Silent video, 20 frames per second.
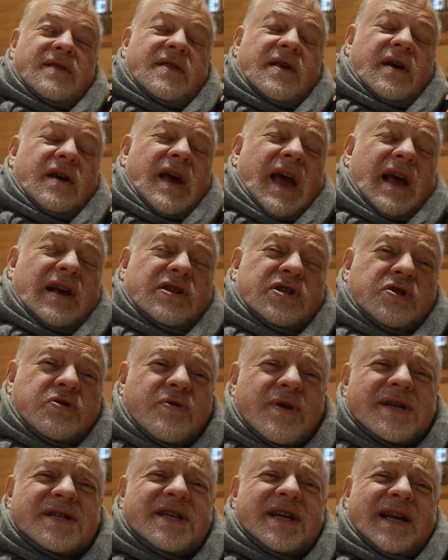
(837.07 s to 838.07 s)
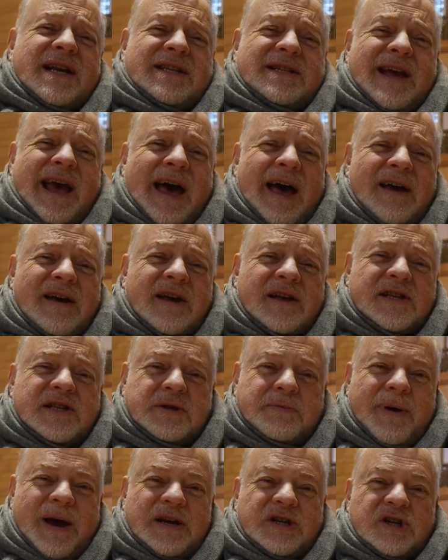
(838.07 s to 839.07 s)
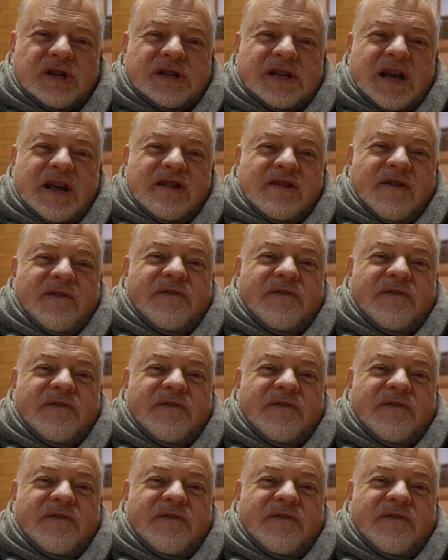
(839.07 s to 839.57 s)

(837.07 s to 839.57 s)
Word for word: the exquisite Italian specialties